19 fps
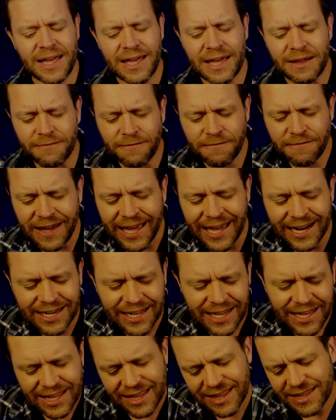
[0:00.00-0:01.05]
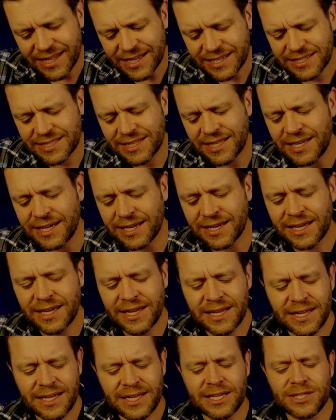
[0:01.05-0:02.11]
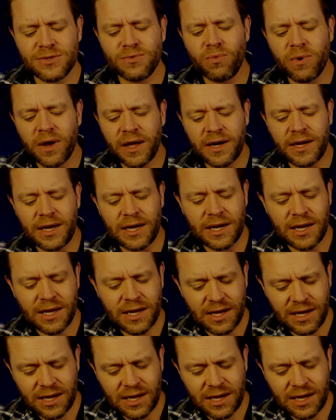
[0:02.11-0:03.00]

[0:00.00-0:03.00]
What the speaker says: In fact, this thing is running.